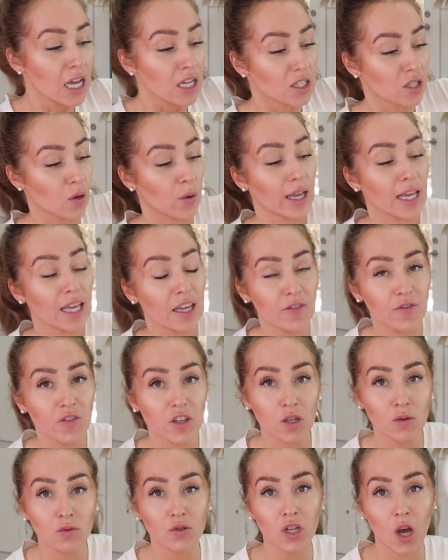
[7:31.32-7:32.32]
So if
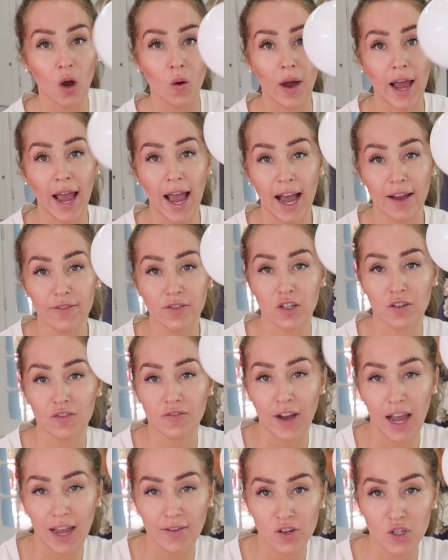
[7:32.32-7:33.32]
you don't have your
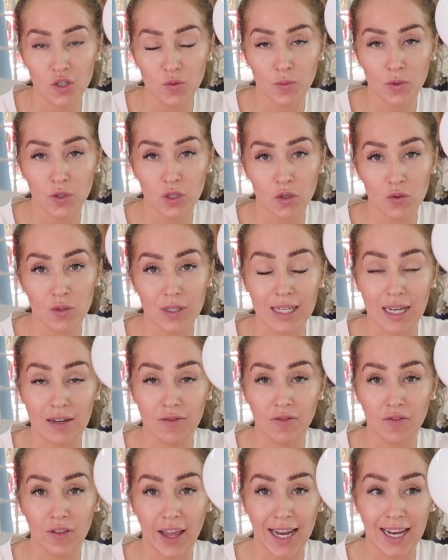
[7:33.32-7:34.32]
5-inch balloons
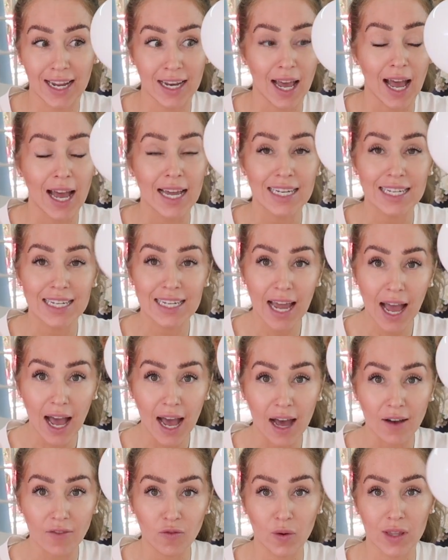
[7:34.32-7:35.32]
inflated
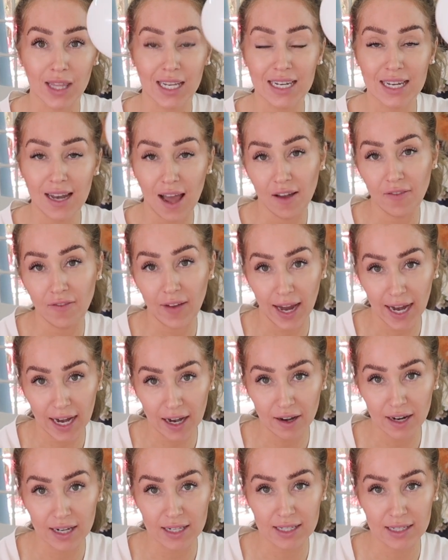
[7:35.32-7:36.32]
enough with enough
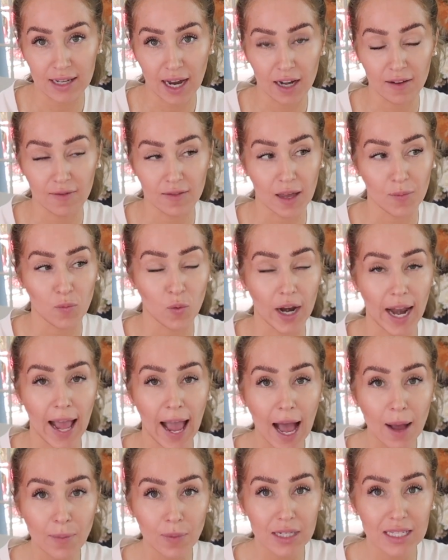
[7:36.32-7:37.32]
air inside of them, what
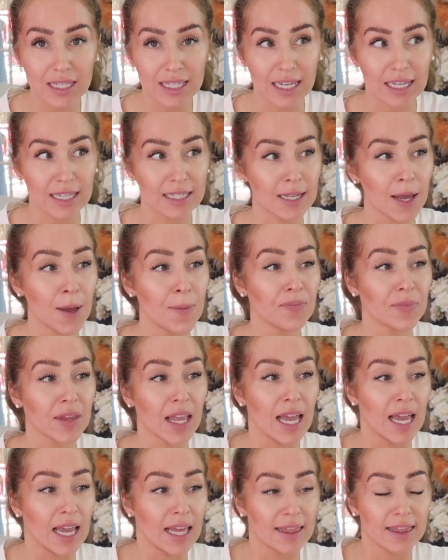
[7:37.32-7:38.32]
happens is
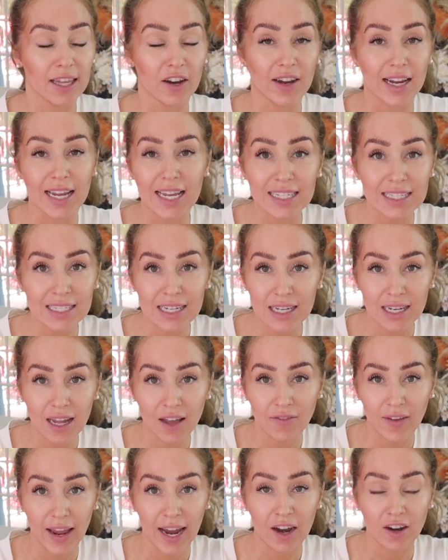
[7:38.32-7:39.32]
there isn't
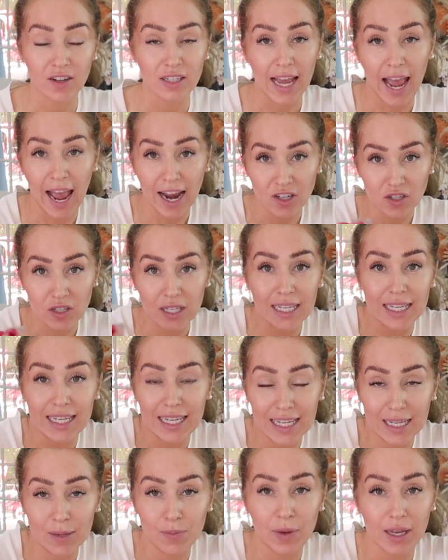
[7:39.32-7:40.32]
enough air to actually
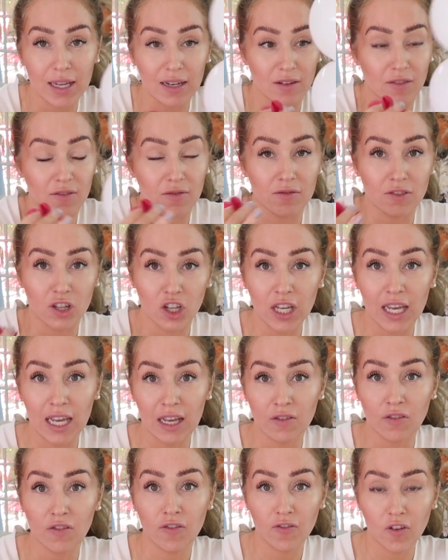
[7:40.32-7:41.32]
keep it
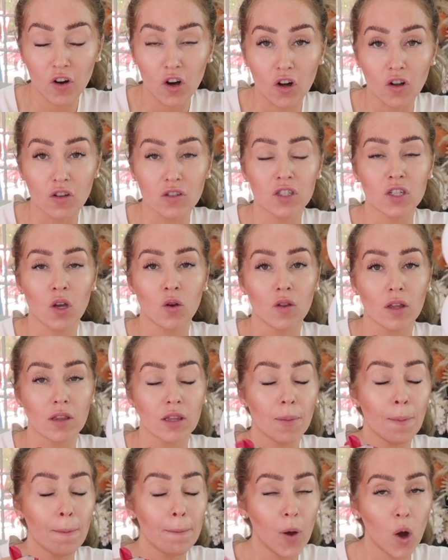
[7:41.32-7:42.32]
looking full. So
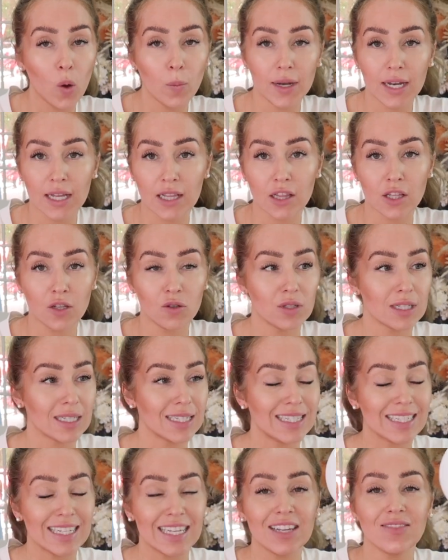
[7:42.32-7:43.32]
the moment it
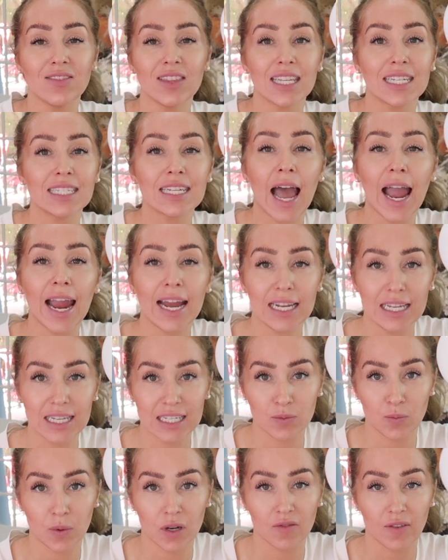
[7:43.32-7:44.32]
loses even the
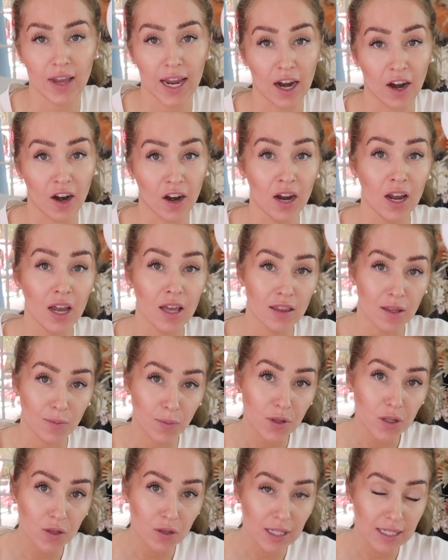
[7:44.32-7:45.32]
tiniest bit of air, the
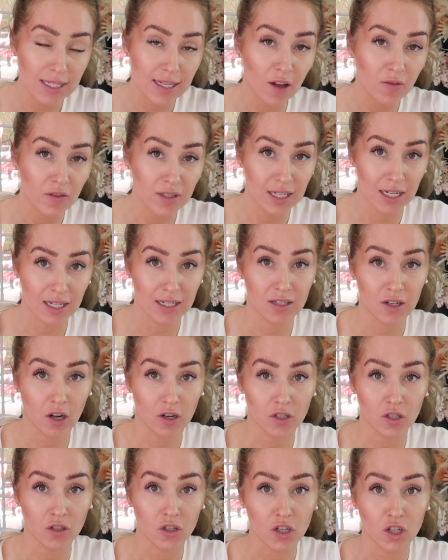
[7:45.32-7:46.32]
balloon itself is gonna
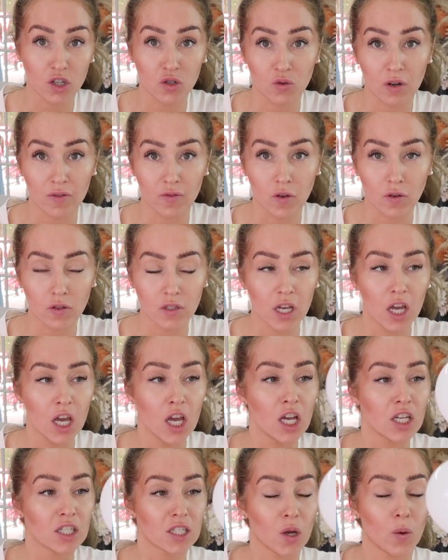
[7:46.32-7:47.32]
start to look shriveled.
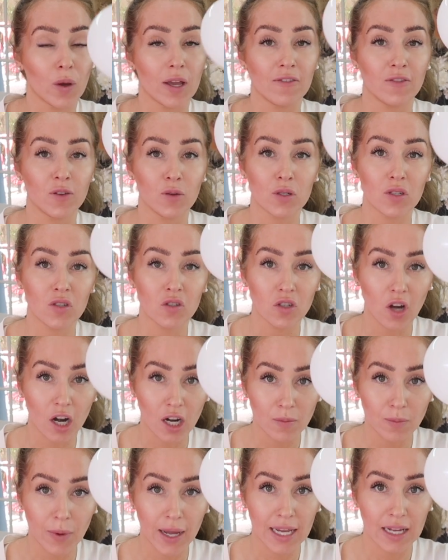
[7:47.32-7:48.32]
So if you
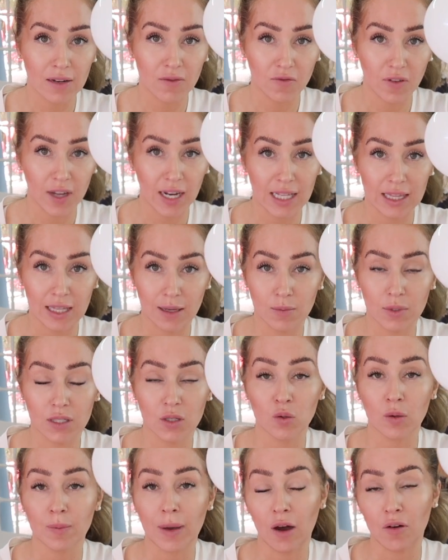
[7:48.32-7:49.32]
start by inflating them
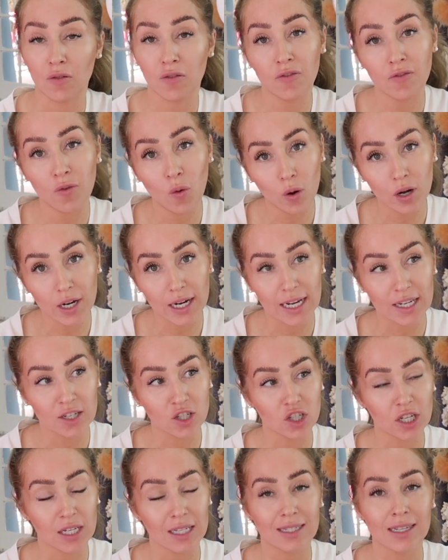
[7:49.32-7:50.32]
to about 4
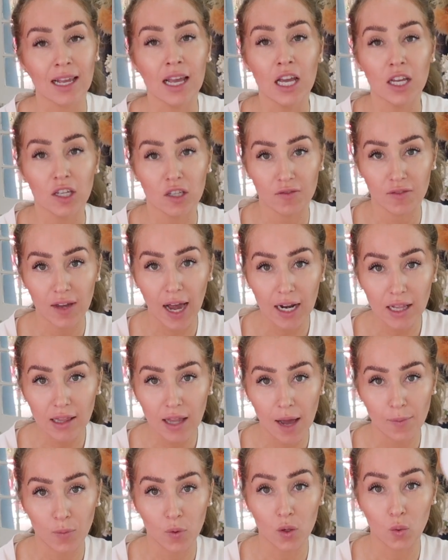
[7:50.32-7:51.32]
inches, you've got a
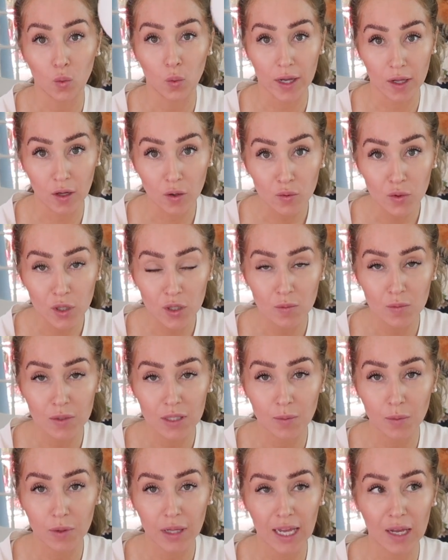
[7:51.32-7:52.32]
lot more wiggle room
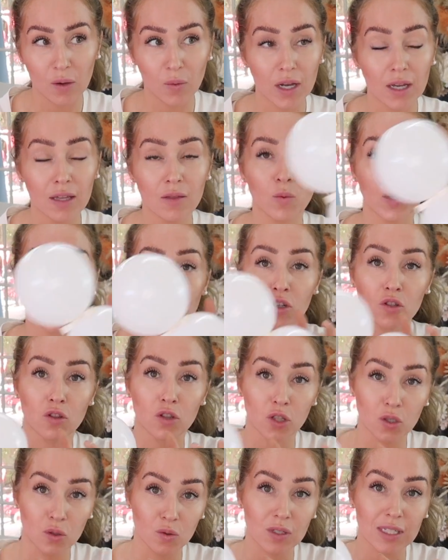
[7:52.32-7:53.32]
to play with when you're
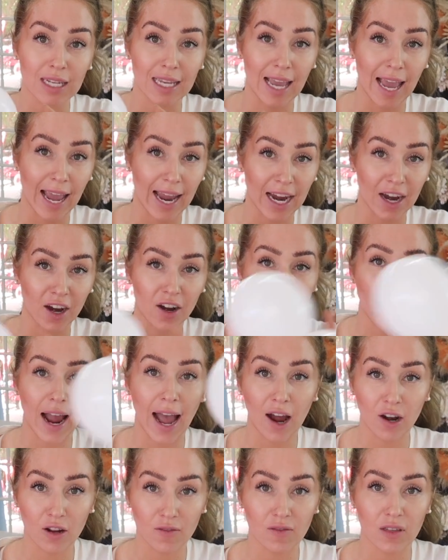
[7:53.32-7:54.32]
losing air
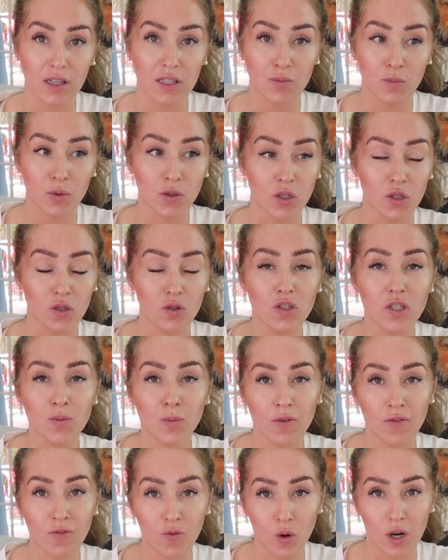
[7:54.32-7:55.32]
out of these balloons
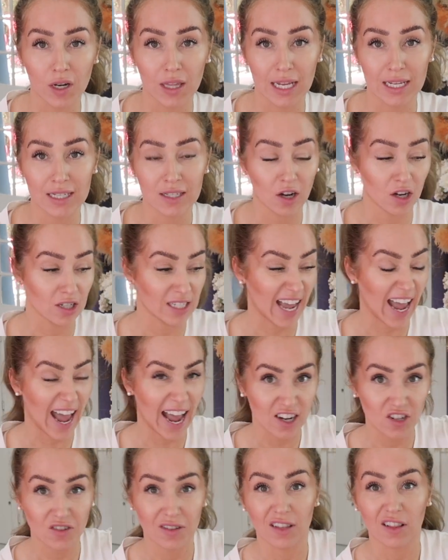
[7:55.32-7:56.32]
before they start to
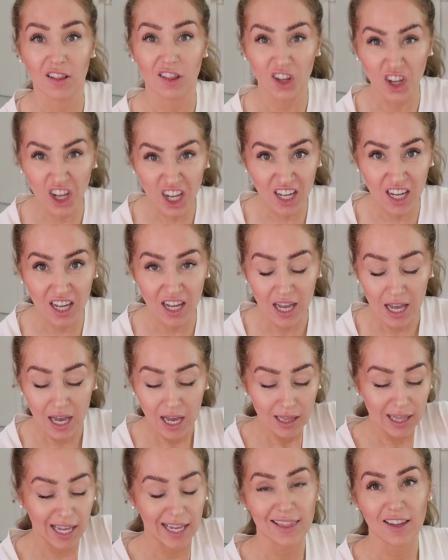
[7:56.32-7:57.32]
actually look
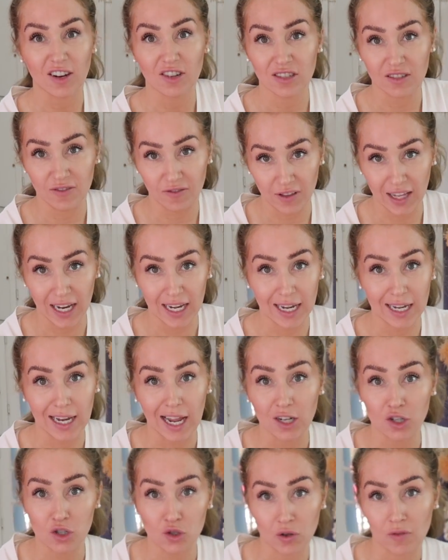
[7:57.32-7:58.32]
like they're deflated
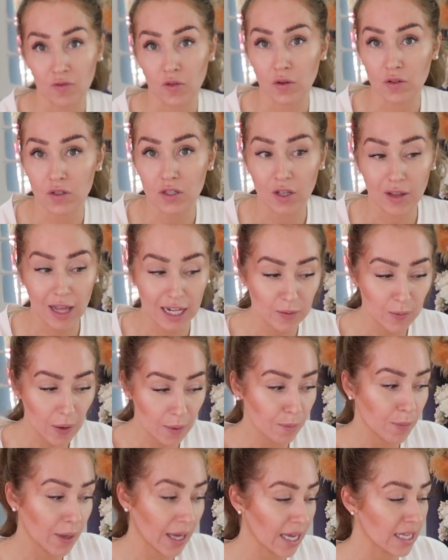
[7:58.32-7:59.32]
and shriveled. So that's my
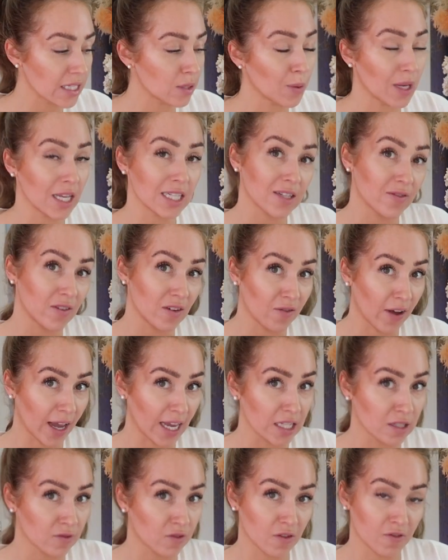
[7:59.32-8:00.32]
biggest piece of
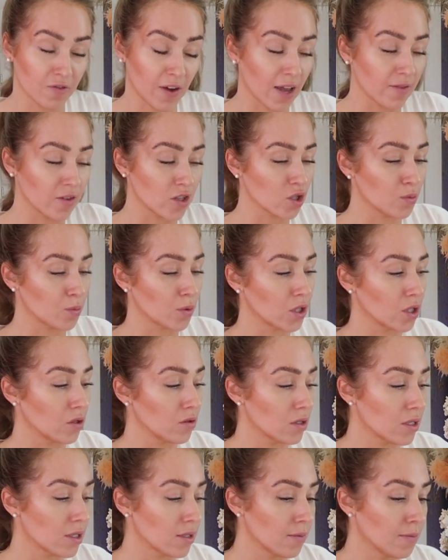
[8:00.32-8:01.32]
advice for 5-inch
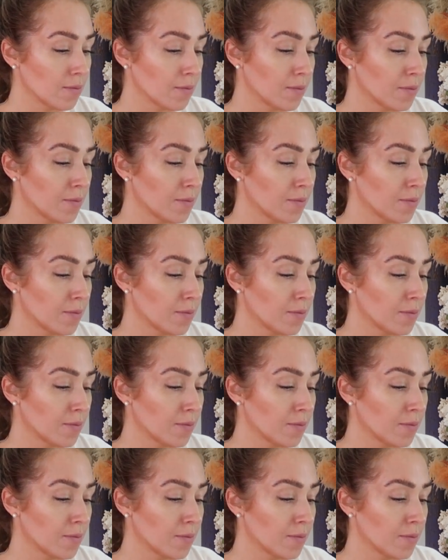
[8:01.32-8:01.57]
balloons.